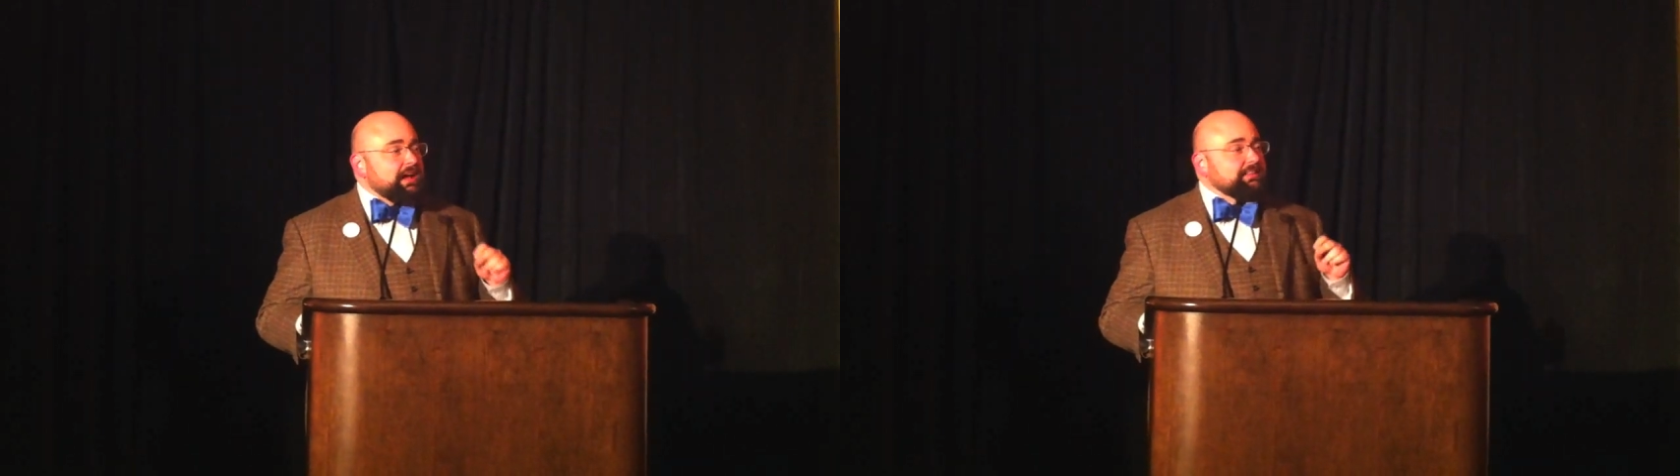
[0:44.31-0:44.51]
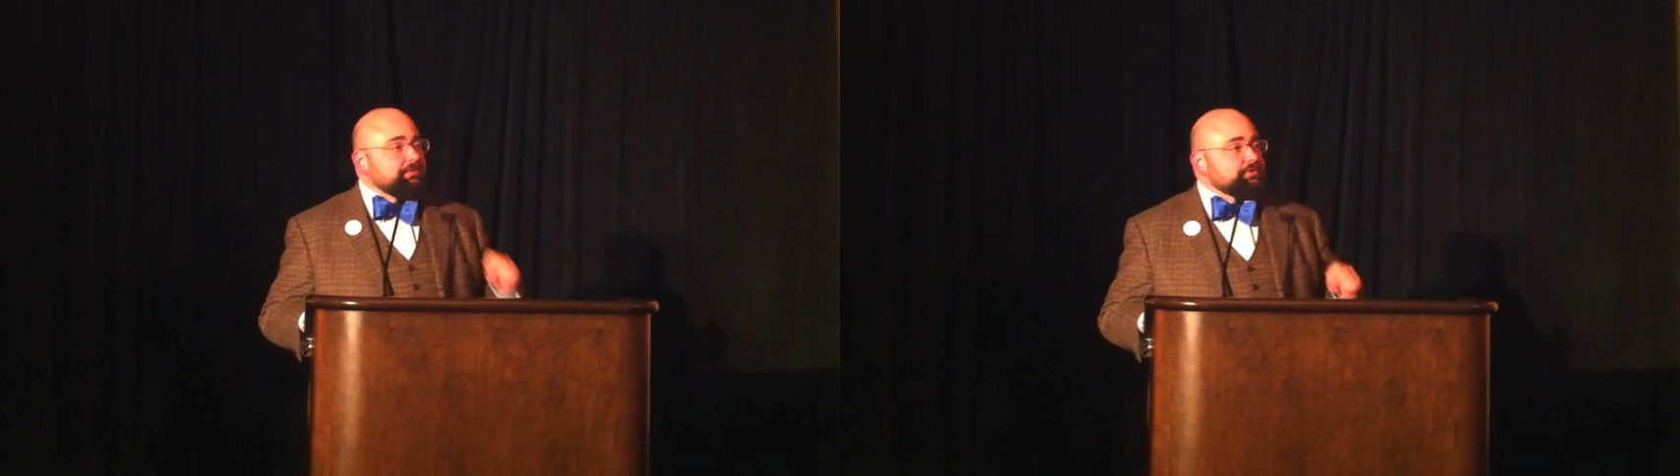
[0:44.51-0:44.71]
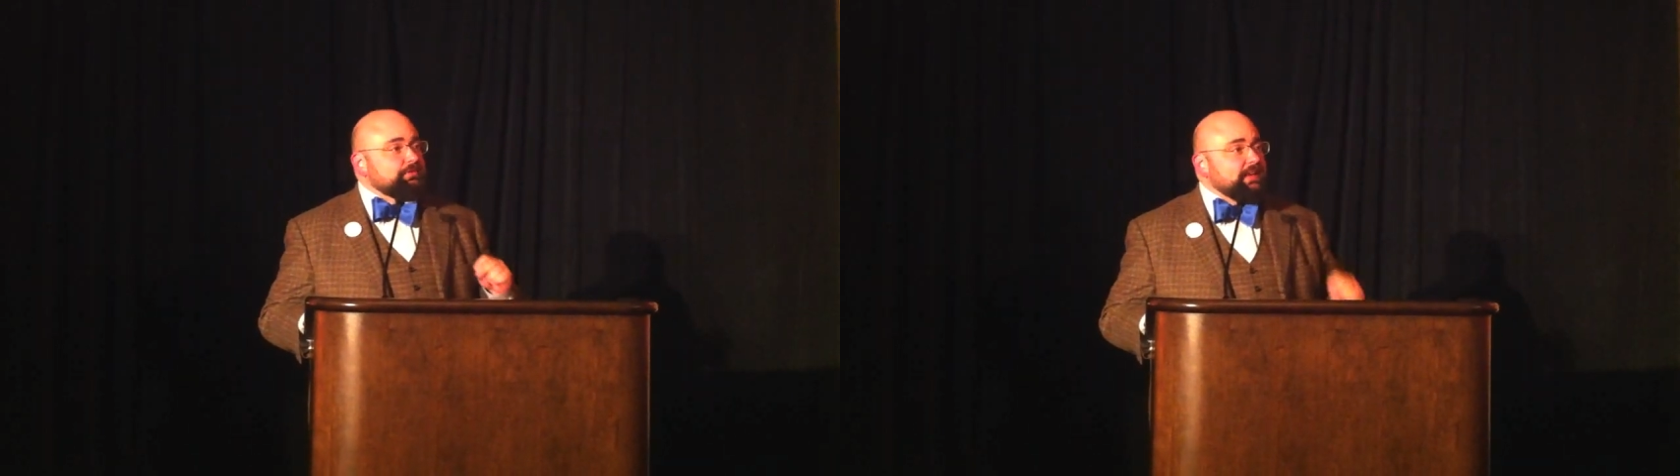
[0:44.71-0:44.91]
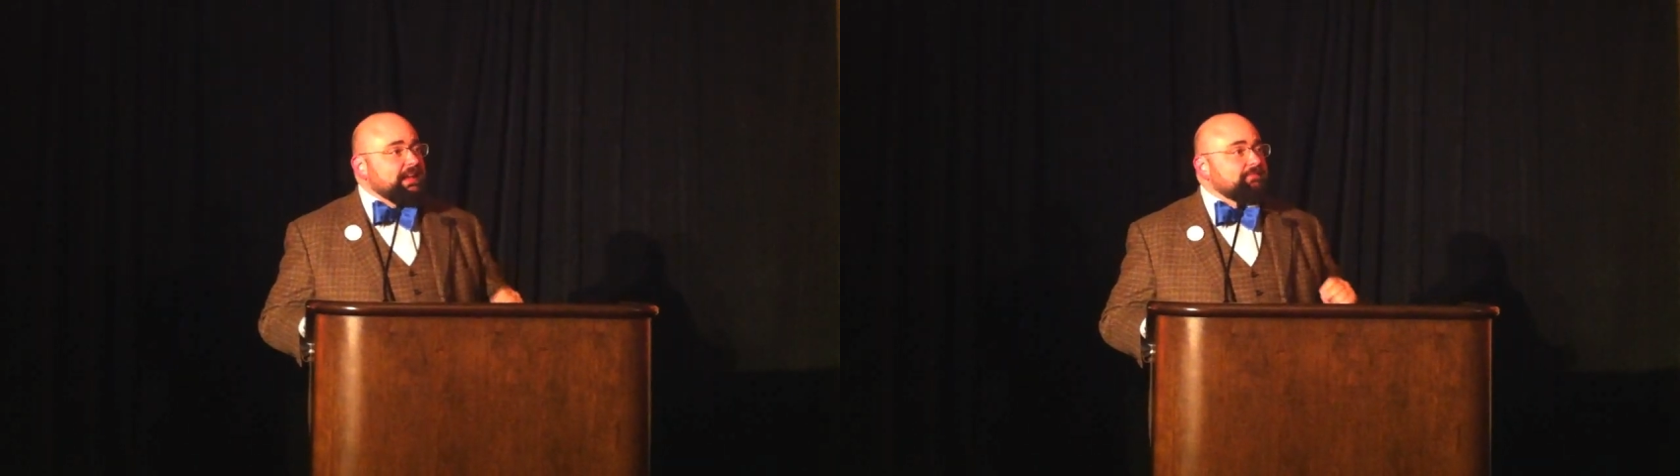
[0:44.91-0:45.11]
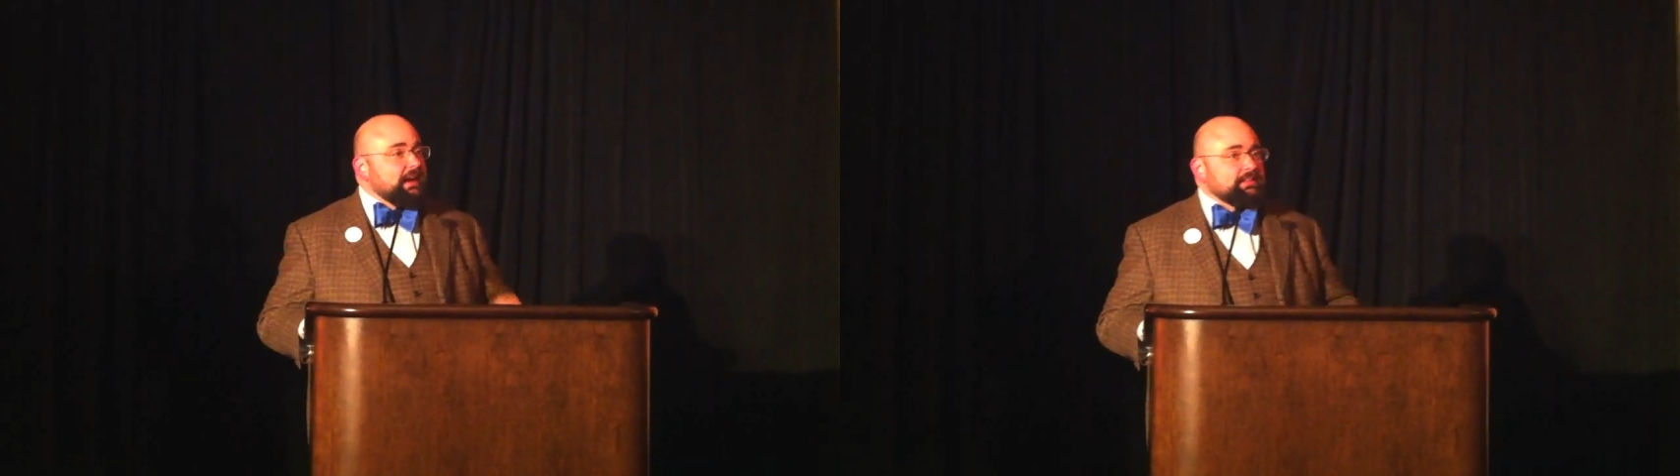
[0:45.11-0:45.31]
high levels of
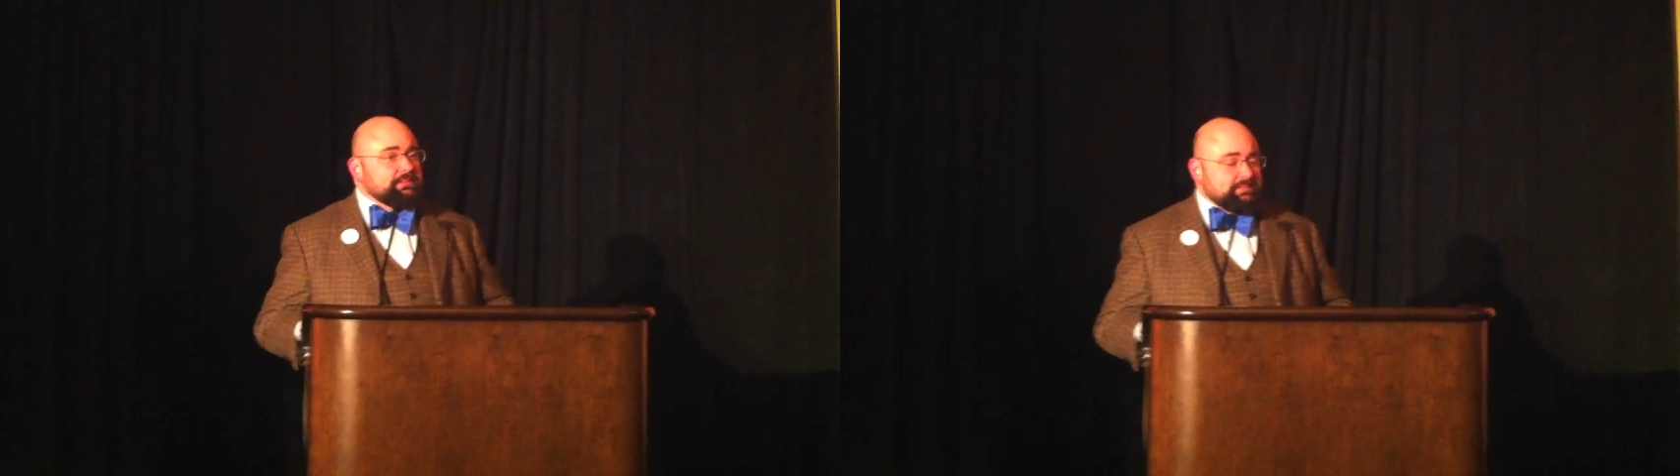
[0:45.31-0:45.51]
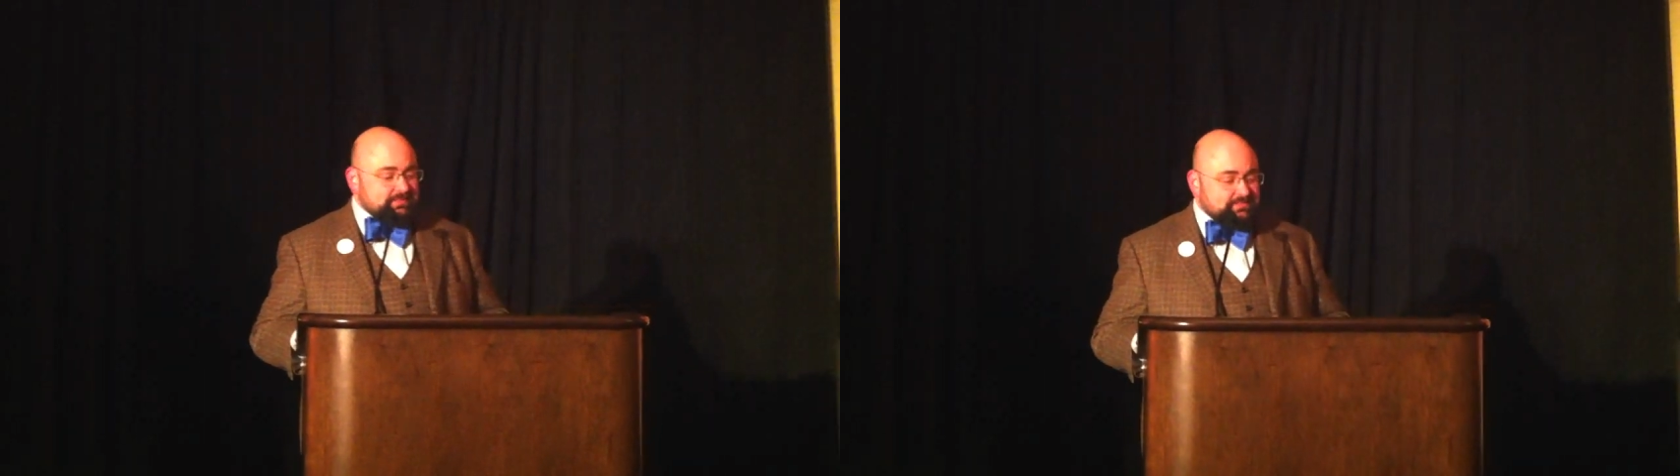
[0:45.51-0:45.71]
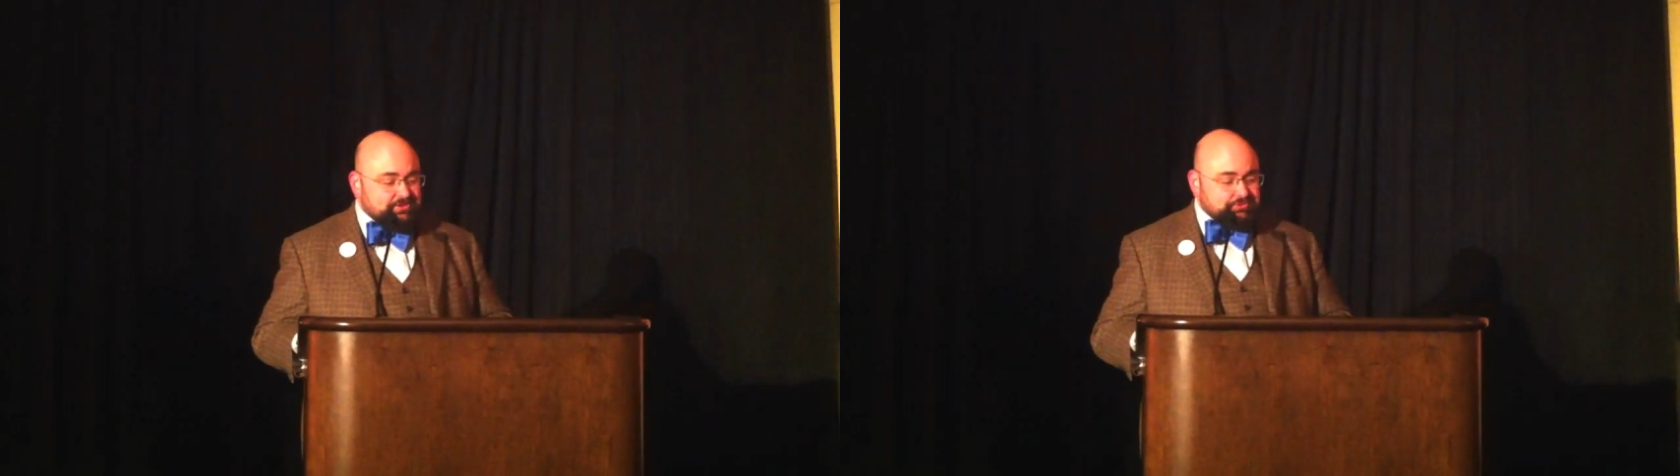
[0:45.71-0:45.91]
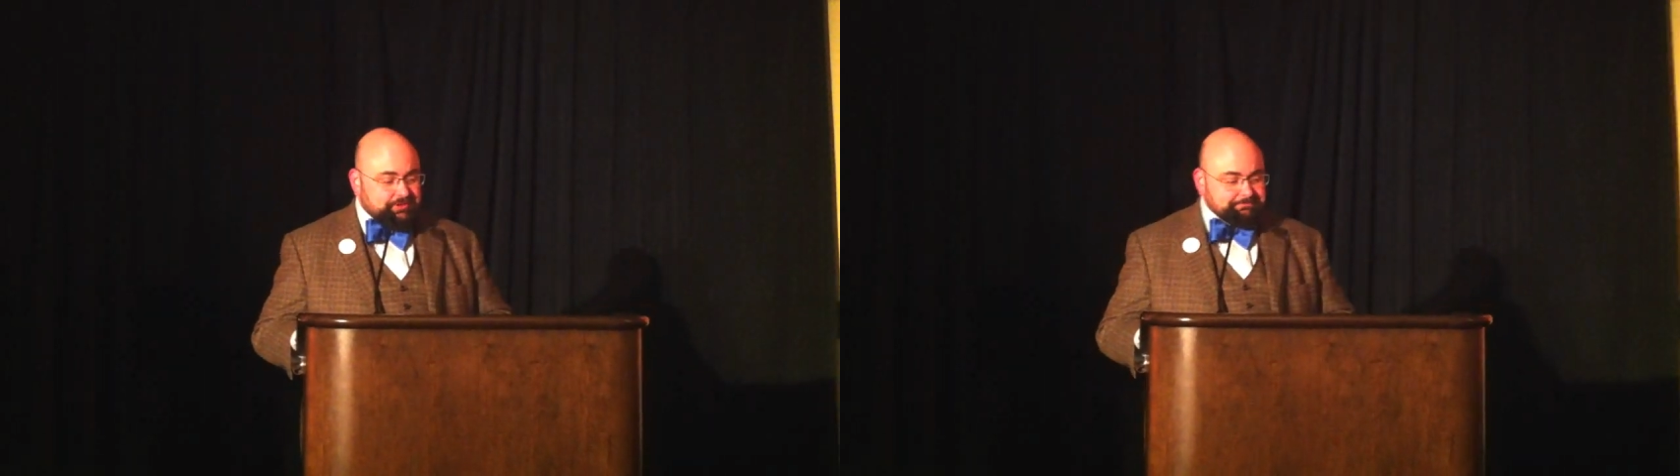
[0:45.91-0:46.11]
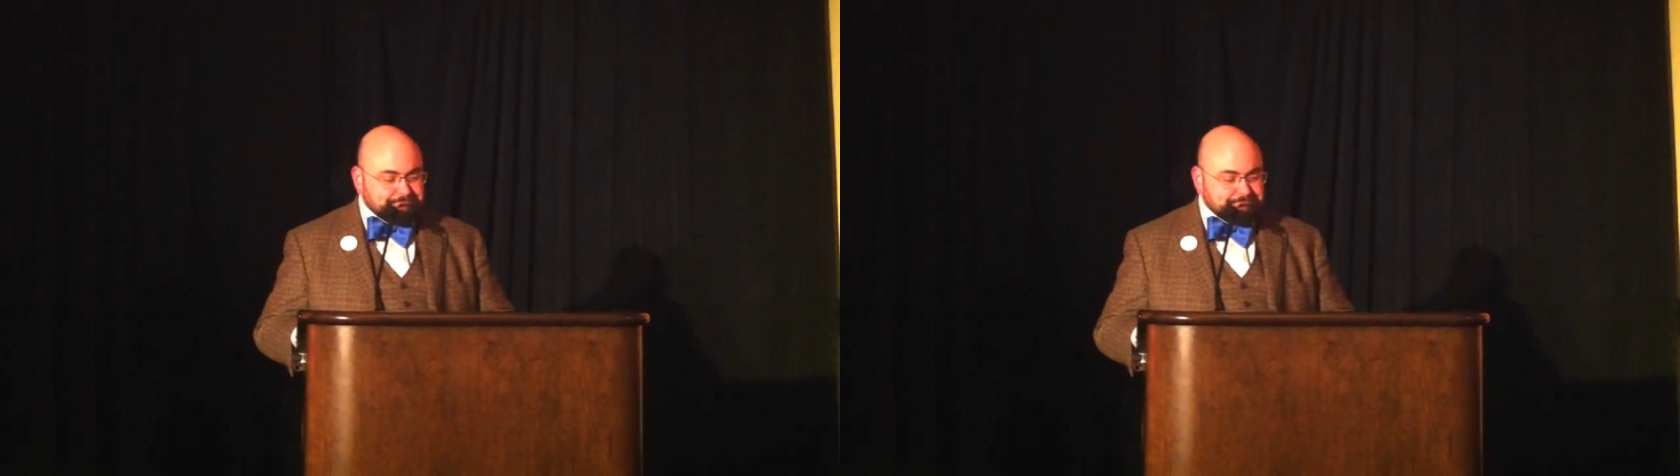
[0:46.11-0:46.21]
hate violence in this country.